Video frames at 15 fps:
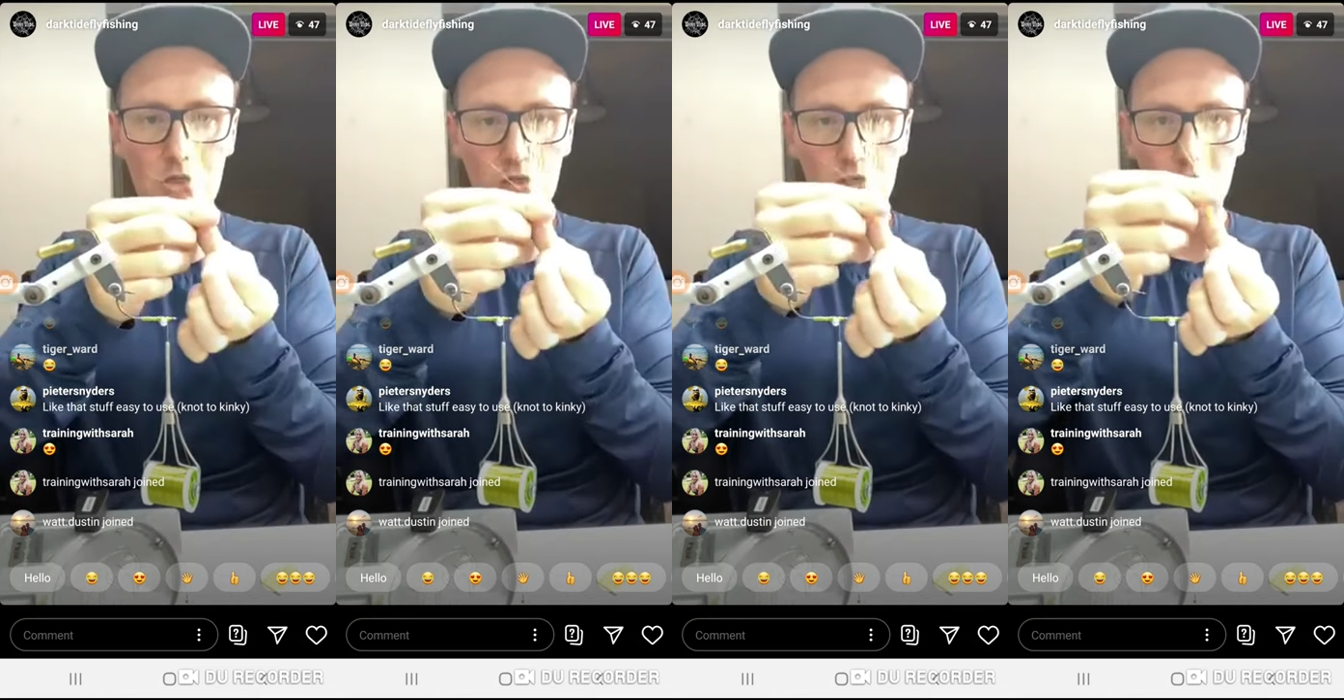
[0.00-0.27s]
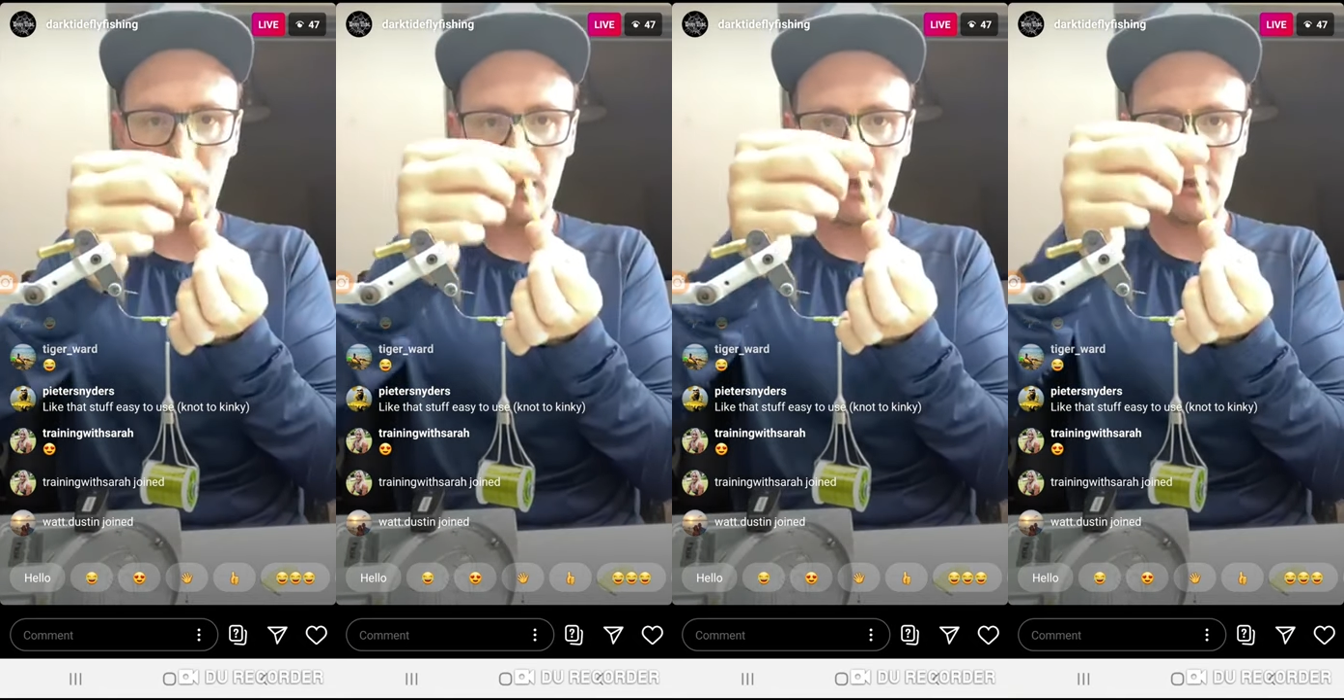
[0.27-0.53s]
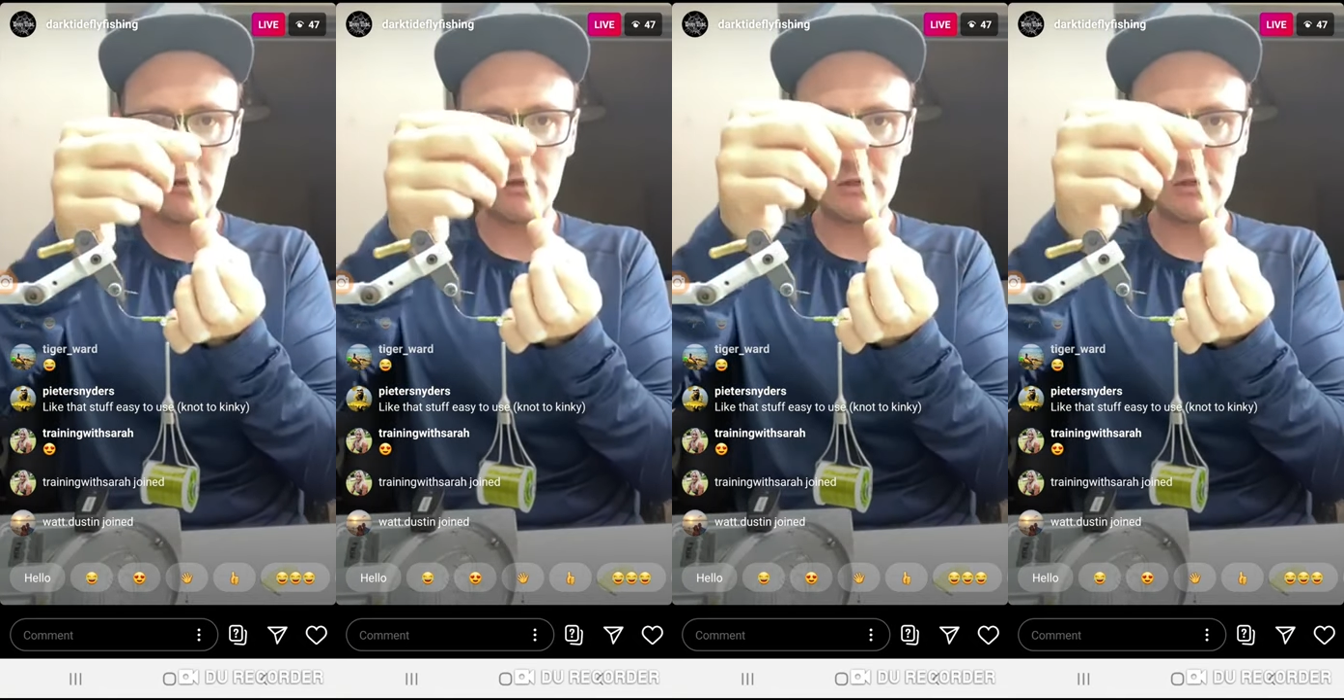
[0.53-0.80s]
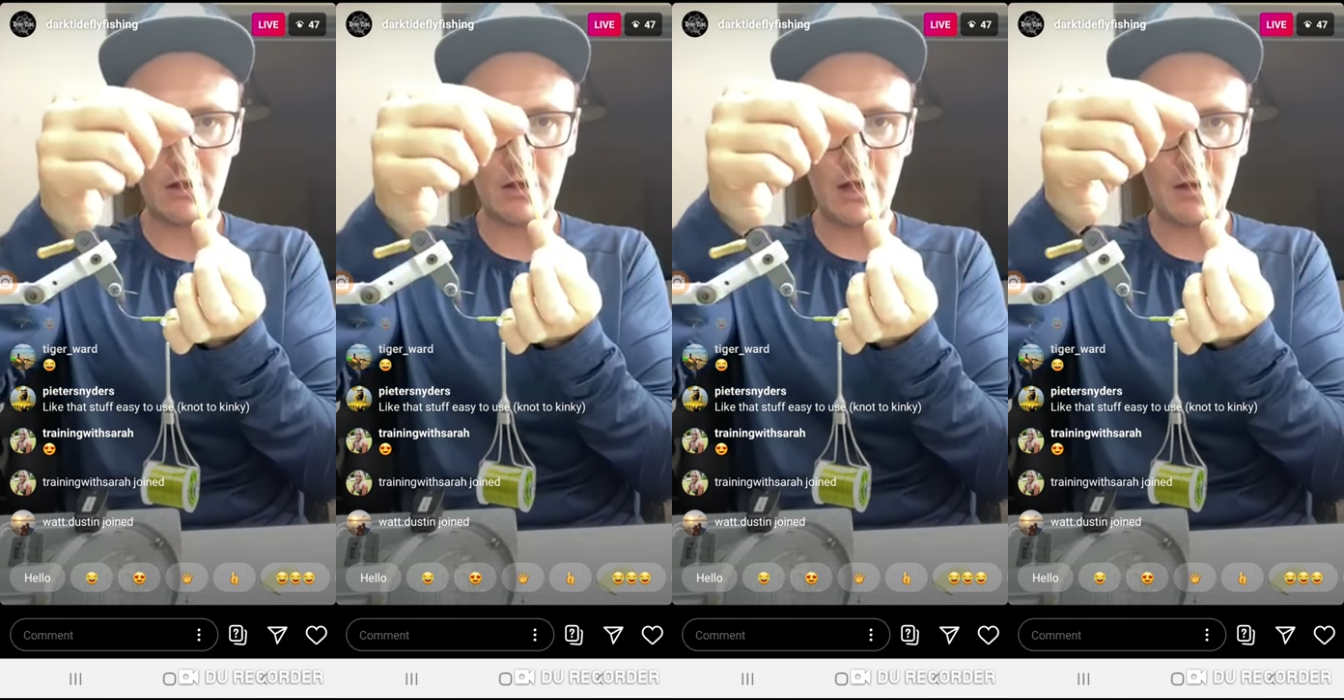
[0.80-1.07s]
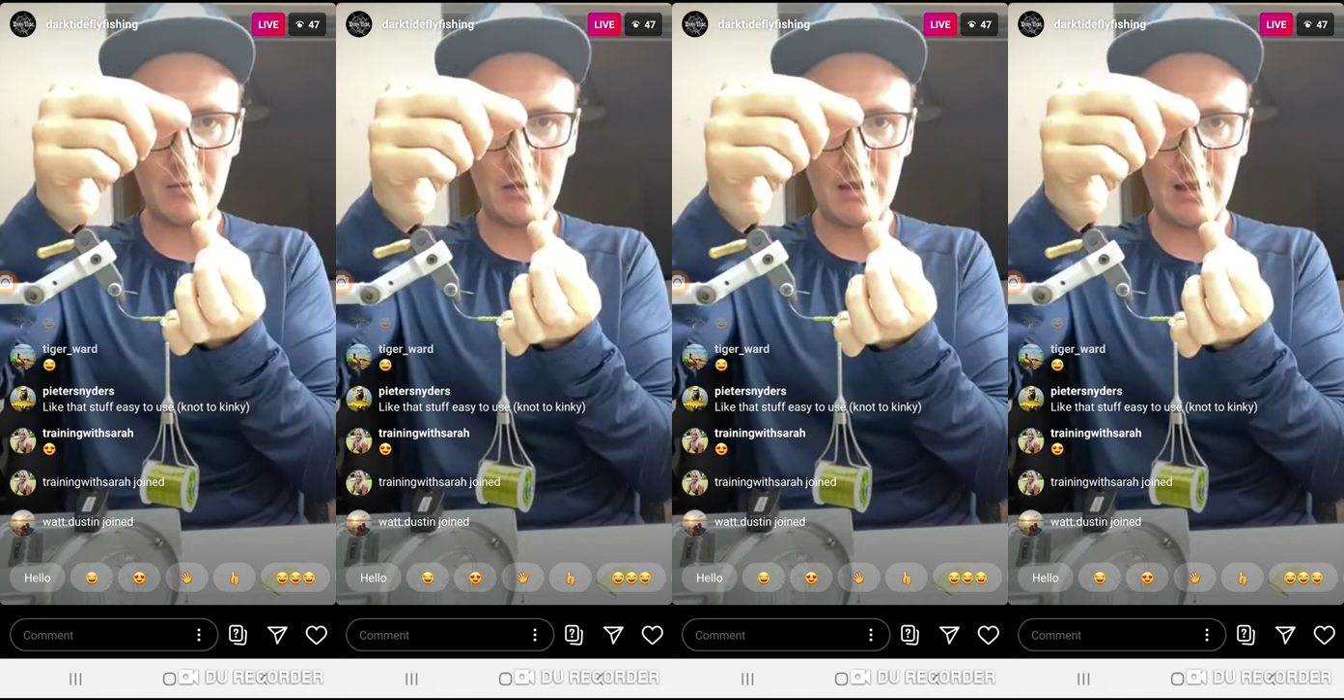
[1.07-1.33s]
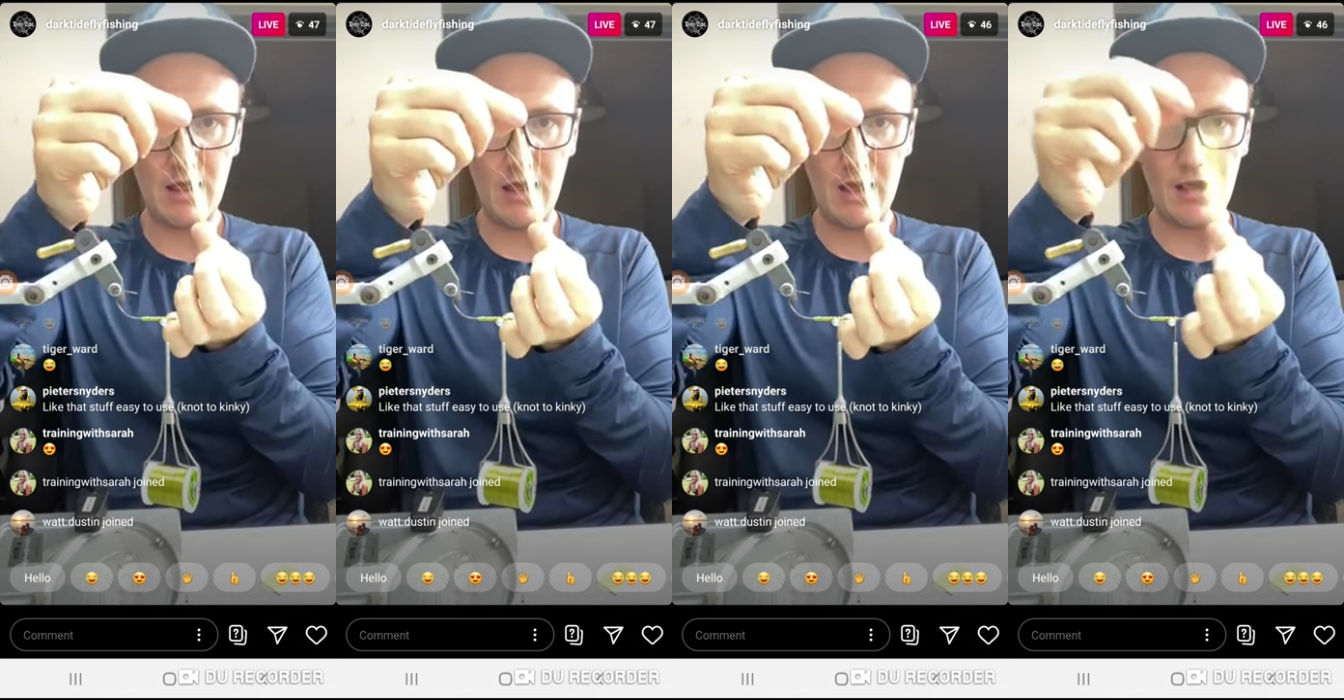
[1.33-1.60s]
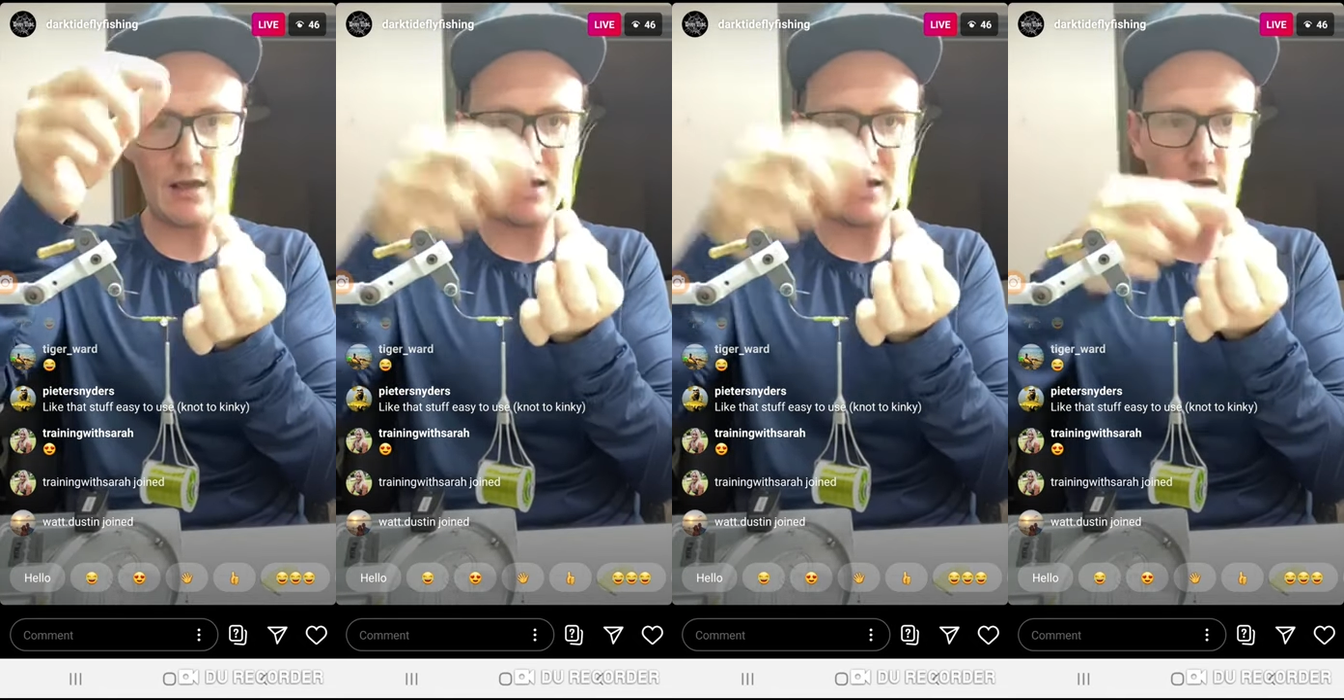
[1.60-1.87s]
So what I'll do is I'll come in there